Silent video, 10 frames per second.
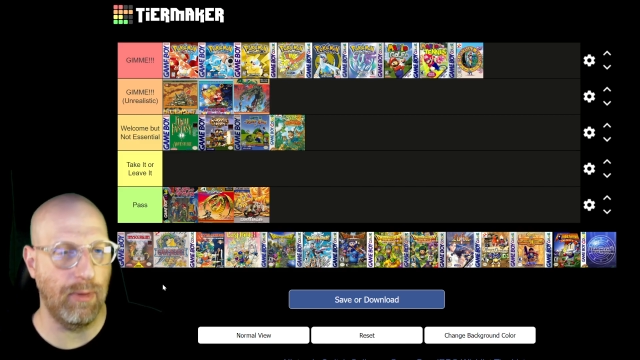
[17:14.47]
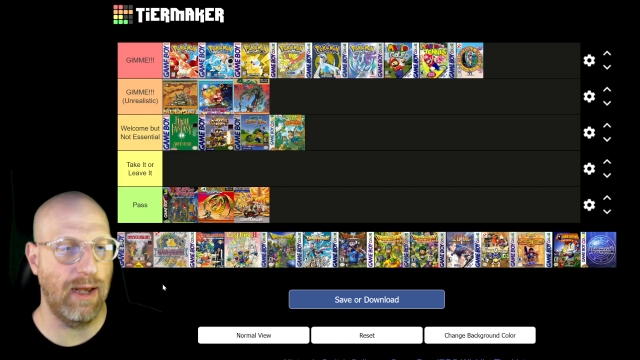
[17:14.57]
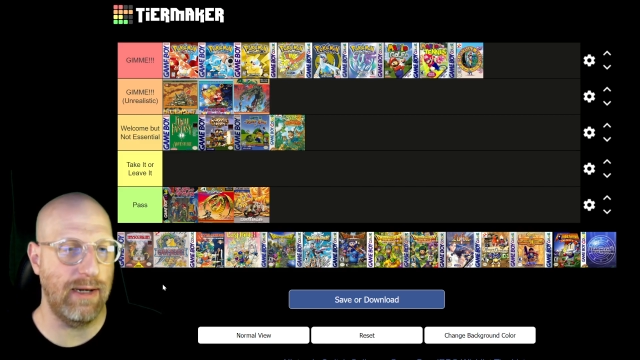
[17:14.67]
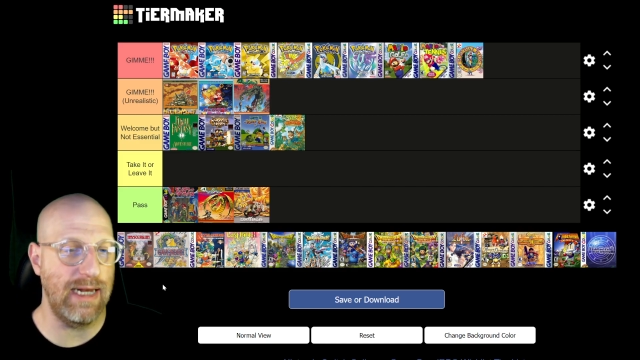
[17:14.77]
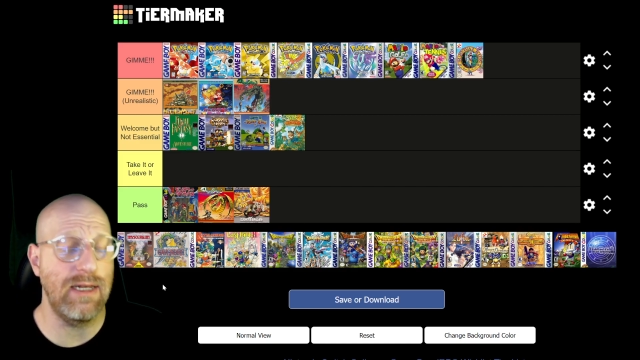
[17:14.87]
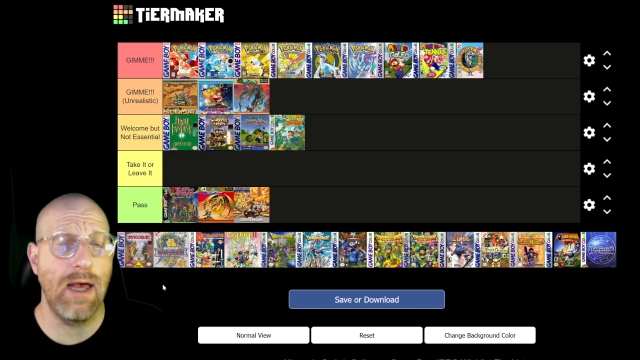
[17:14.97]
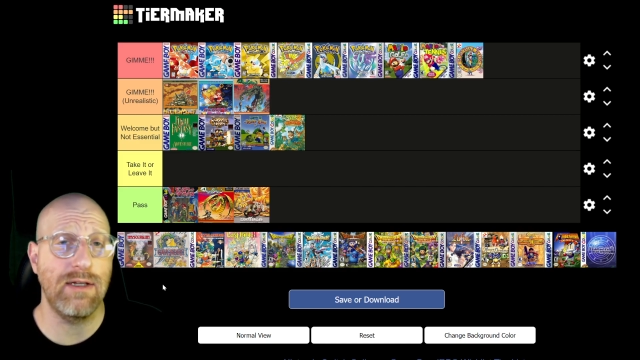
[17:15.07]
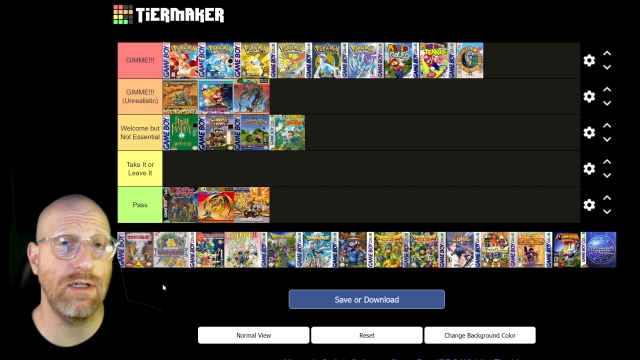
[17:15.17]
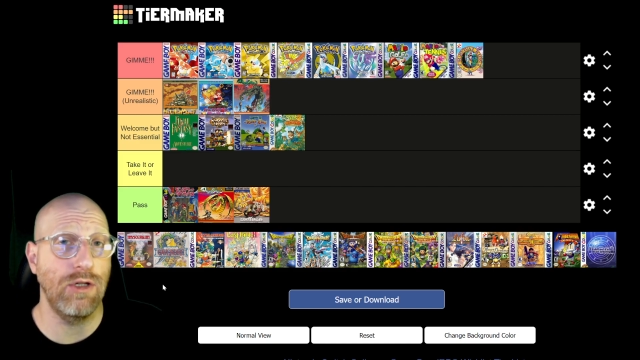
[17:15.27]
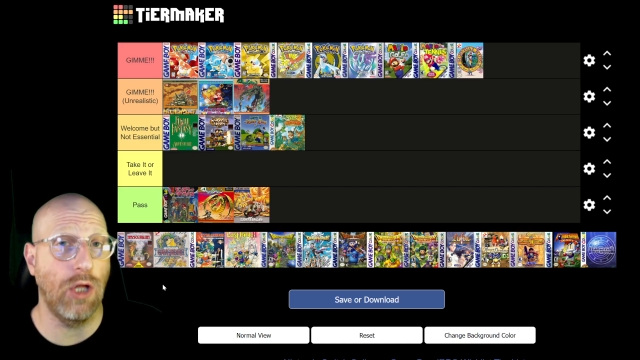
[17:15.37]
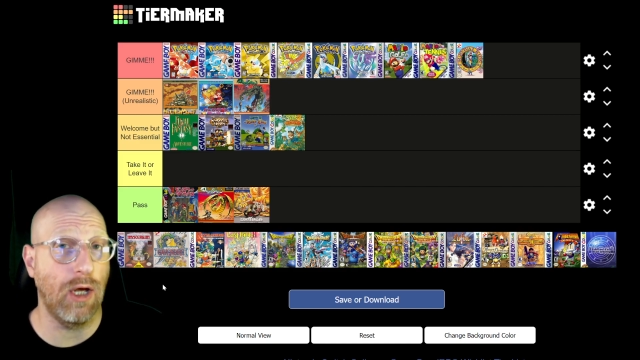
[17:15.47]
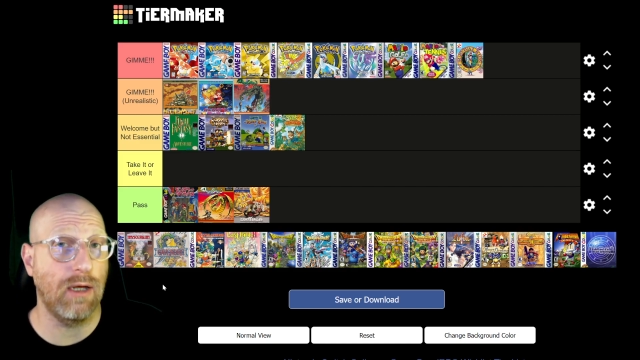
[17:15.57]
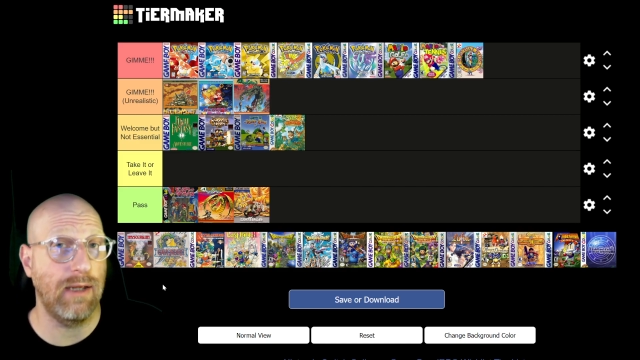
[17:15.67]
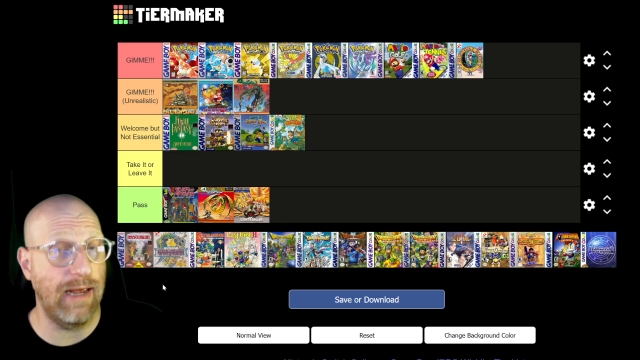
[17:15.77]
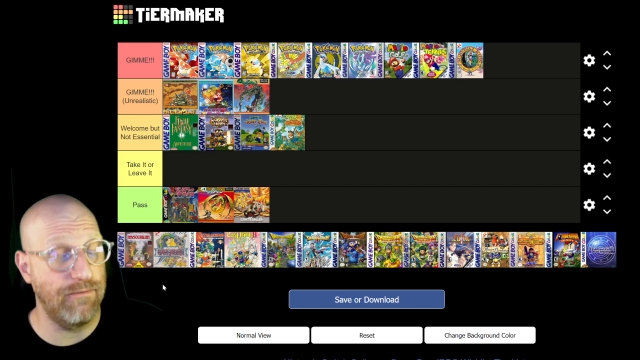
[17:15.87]
but it does
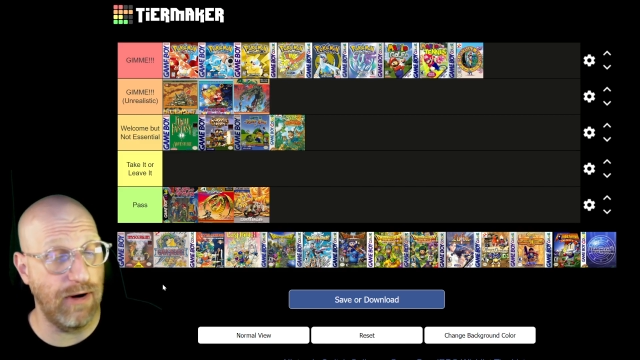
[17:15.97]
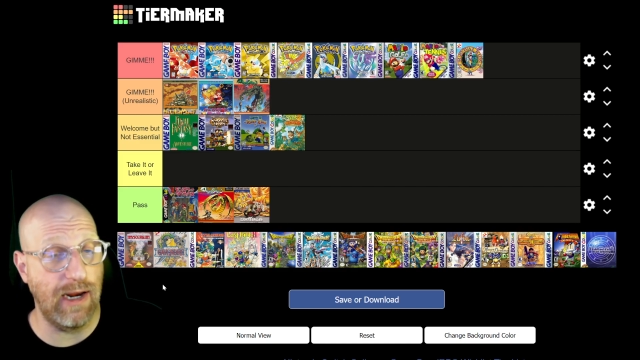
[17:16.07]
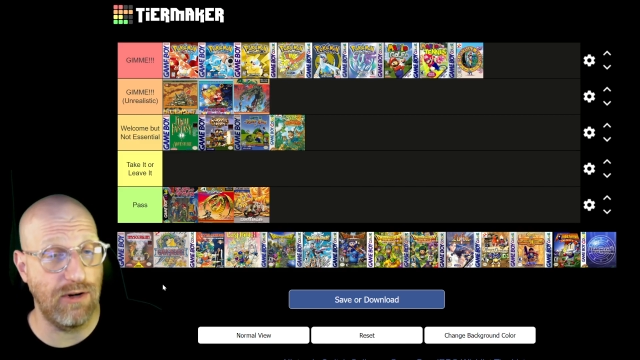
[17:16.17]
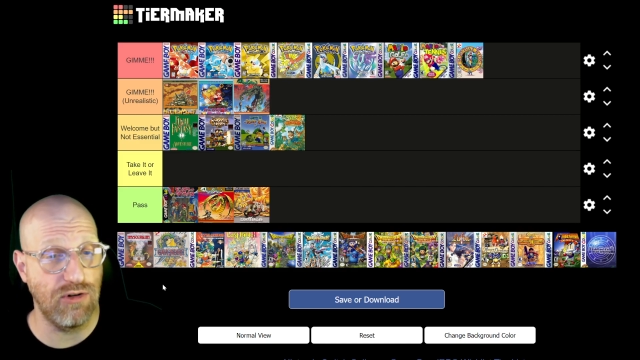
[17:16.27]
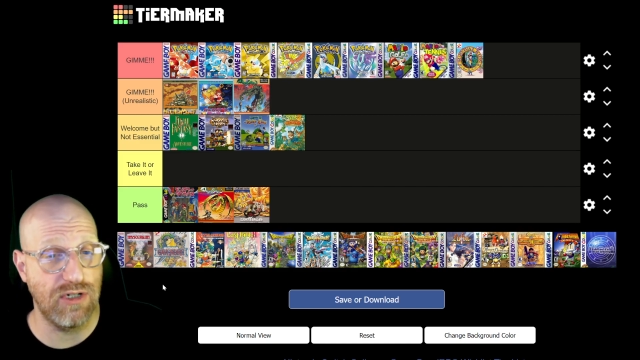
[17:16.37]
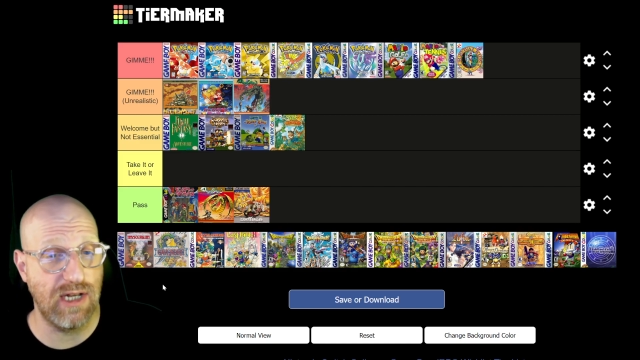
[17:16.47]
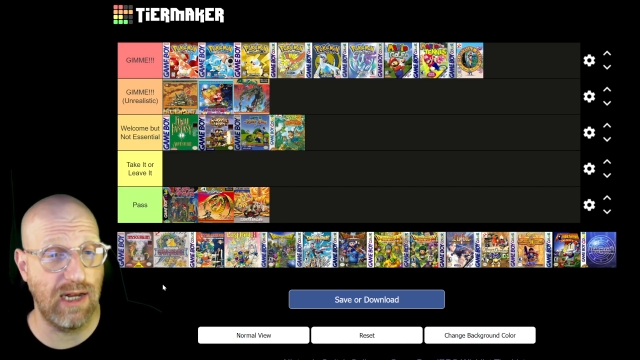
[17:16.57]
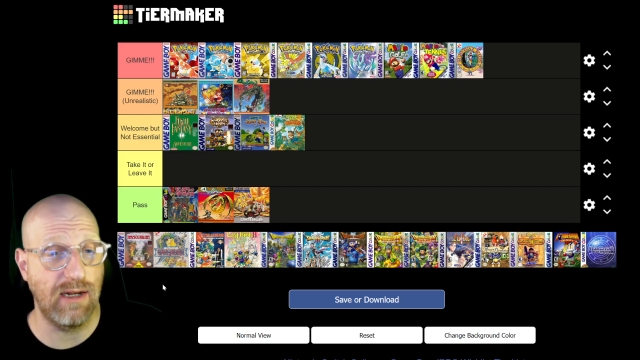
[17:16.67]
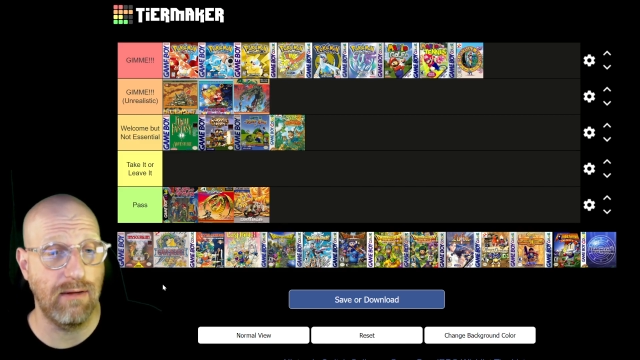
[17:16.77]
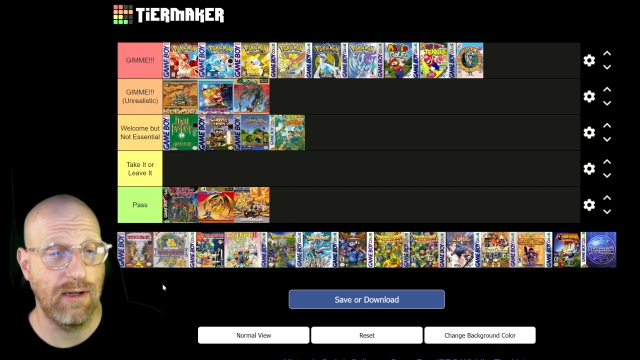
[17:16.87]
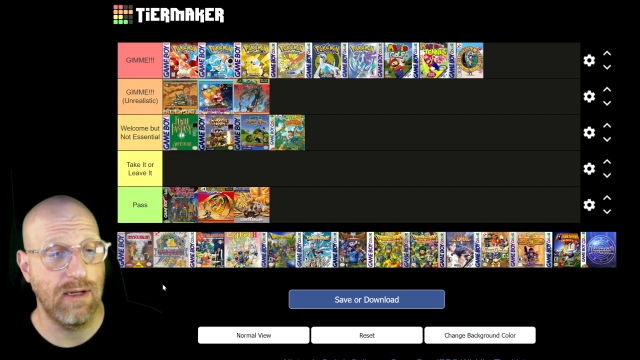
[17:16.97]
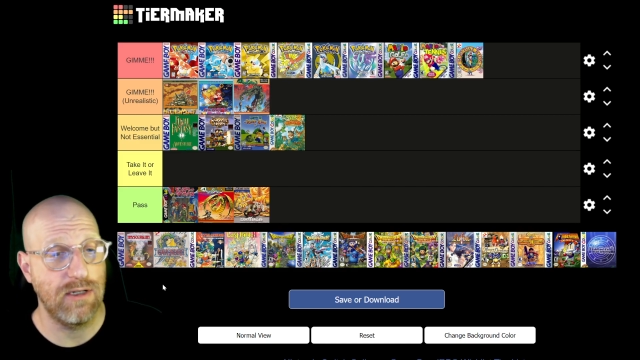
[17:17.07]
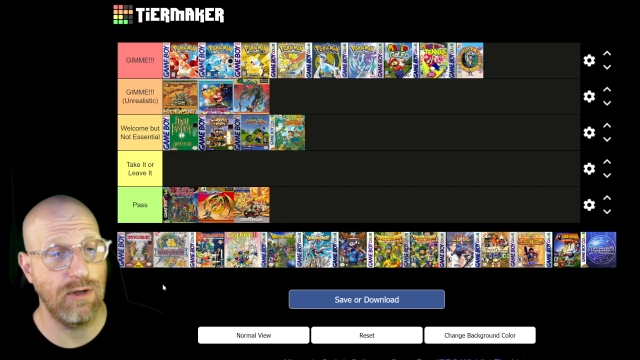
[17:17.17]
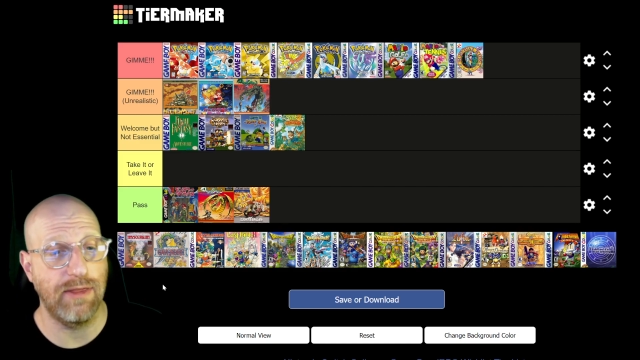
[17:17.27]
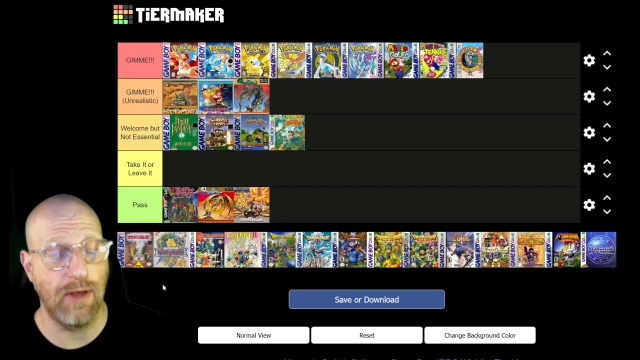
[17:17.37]
look very interesting,
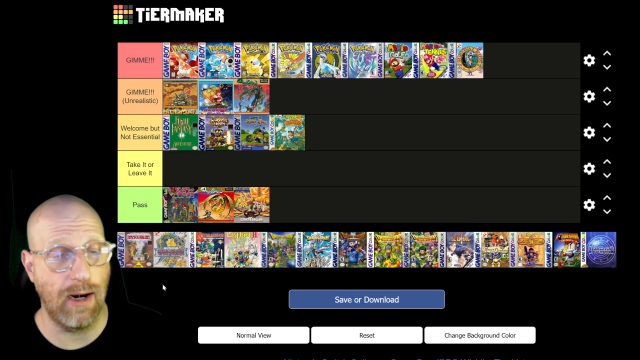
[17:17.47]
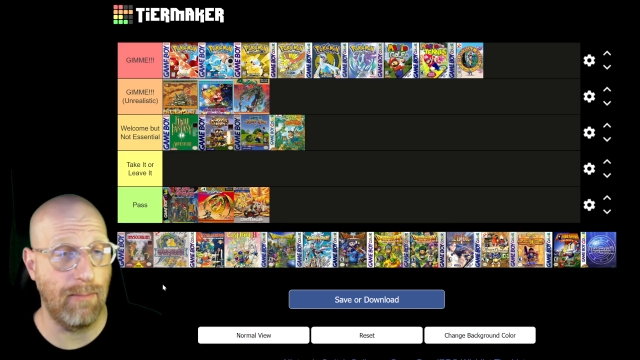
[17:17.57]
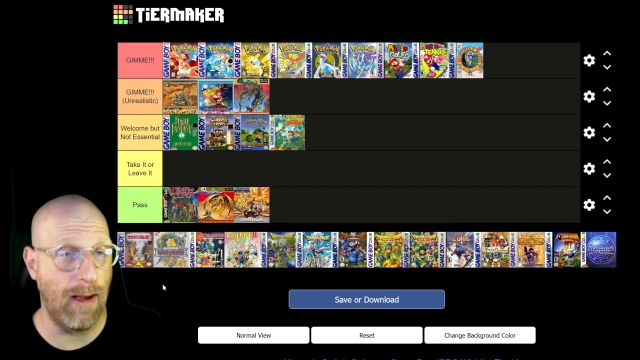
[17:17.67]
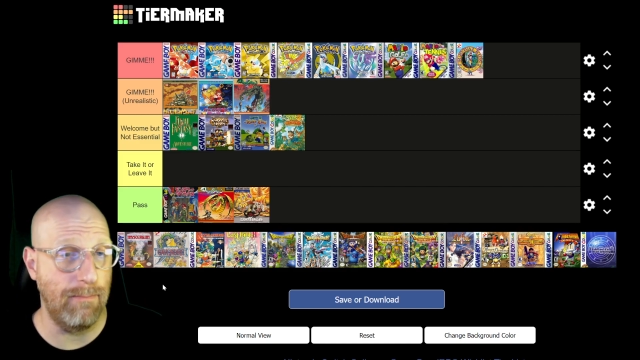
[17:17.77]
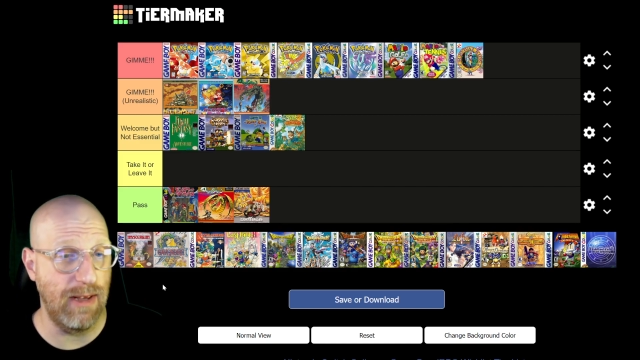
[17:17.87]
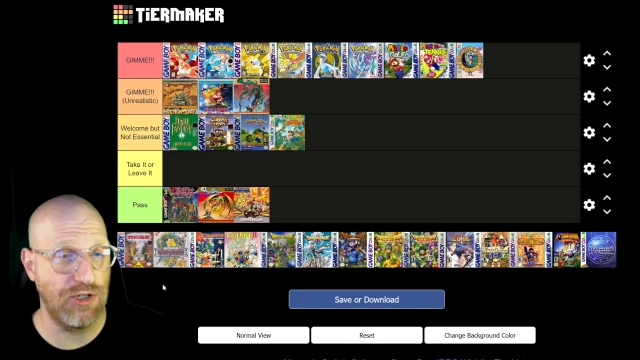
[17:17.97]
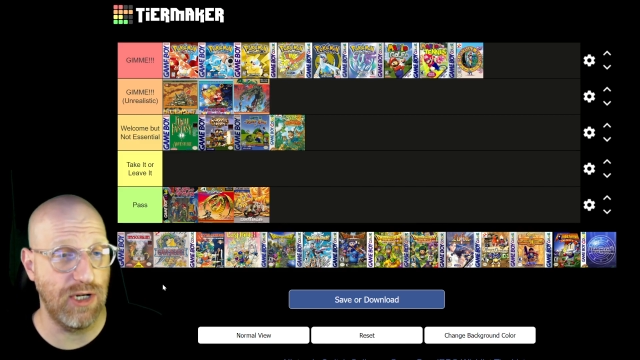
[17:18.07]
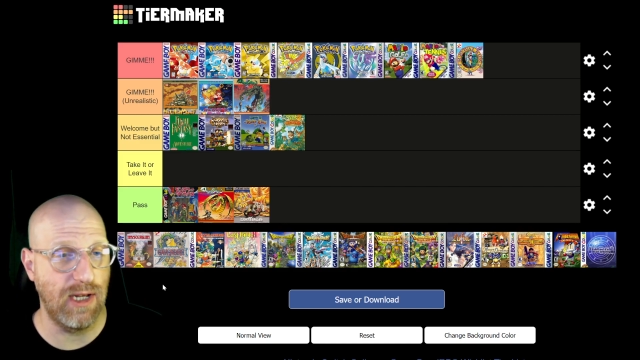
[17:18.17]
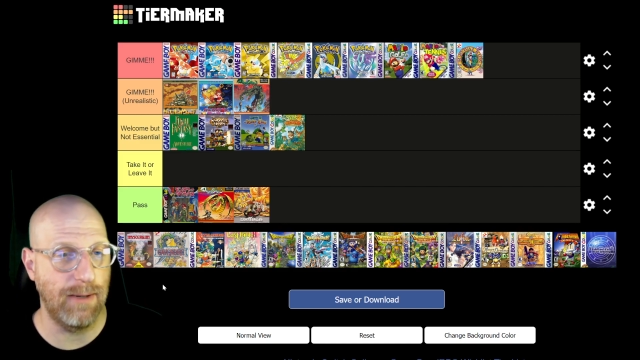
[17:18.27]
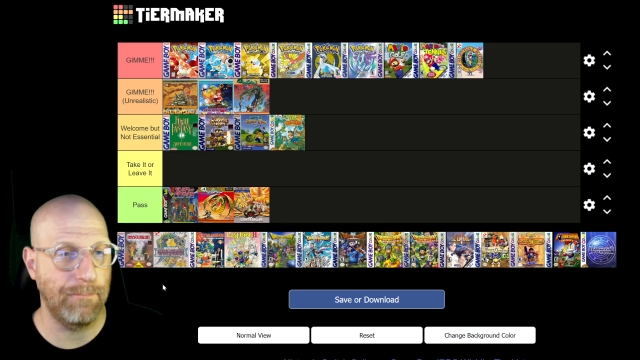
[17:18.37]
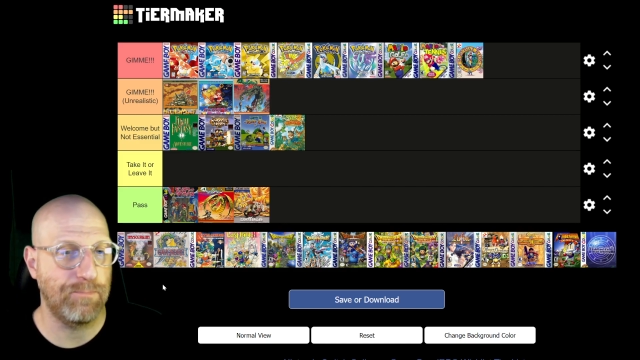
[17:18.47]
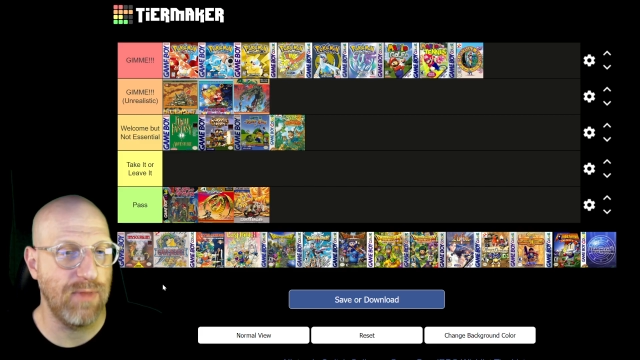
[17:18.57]
so I thought I might mention it.